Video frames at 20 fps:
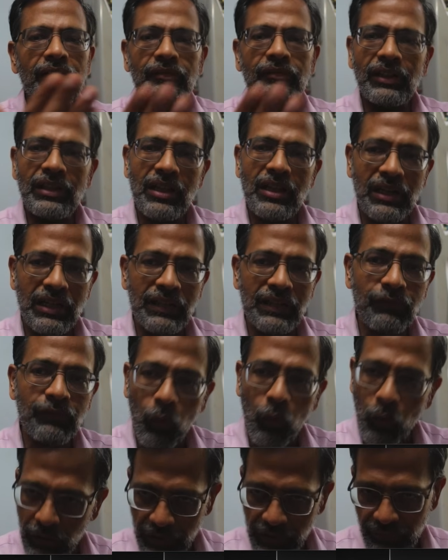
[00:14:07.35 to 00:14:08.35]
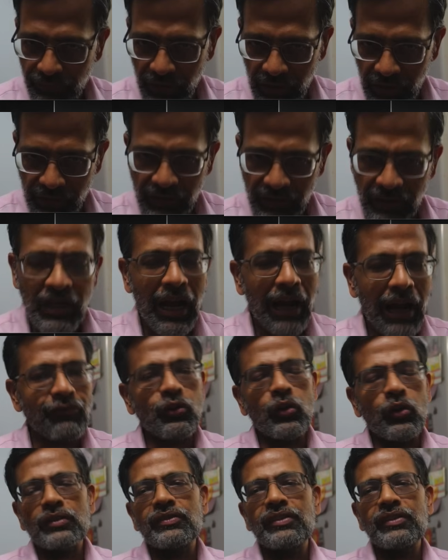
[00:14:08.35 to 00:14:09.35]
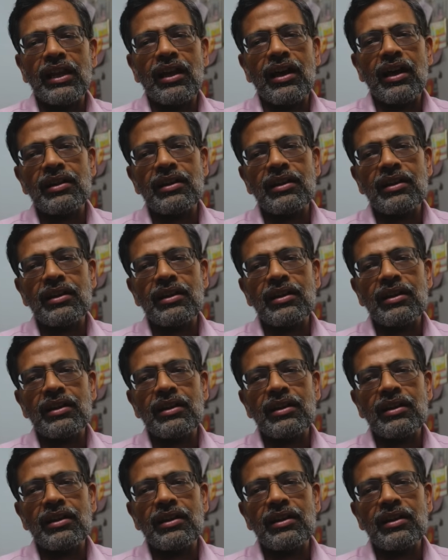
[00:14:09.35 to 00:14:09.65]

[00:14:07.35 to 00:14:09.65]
whether it is focused funds. Of course, there